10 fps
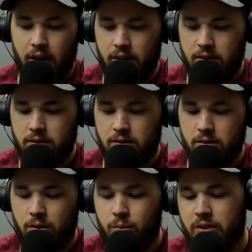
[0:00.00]
And,
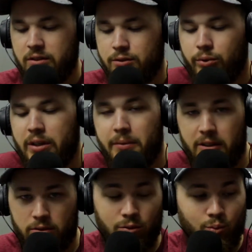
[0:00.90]
you know, this 20
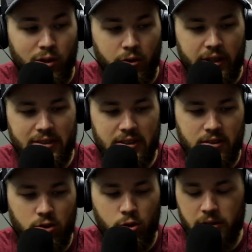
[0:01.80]
minutes was real easy
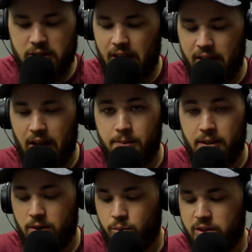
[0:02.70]
to do because I came
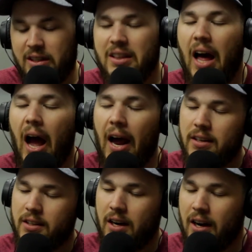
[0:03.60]
in here with a lot
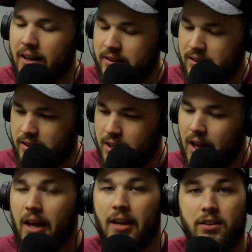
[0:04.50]
of content.
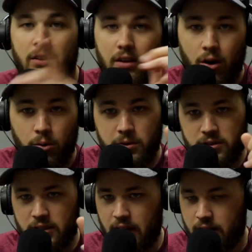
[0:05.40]
And to the
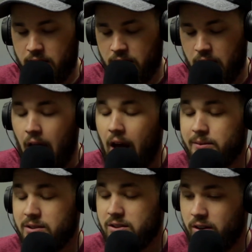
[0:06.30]
homeless guy,
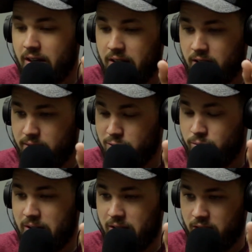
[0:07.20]
I'm sorry I didn't give you
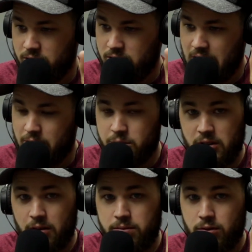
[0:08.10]
$20. I
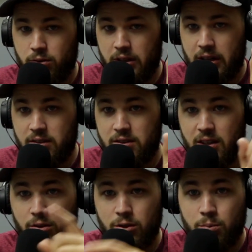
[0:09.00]
was up for it
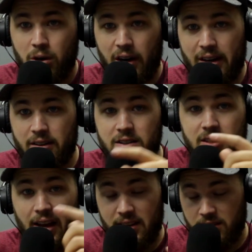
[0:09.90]
until you brought out a
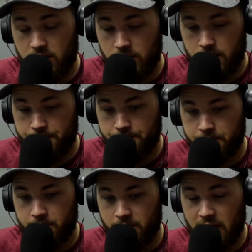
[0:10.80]
taser.
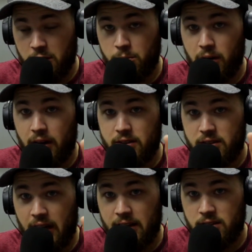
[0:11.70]
You brought a
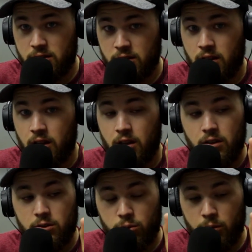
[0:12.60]
taser
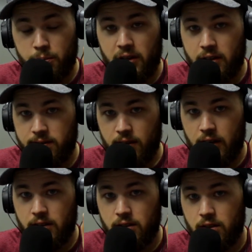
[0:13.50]
to a money
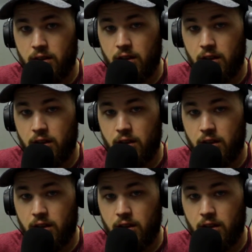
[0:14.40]
fight.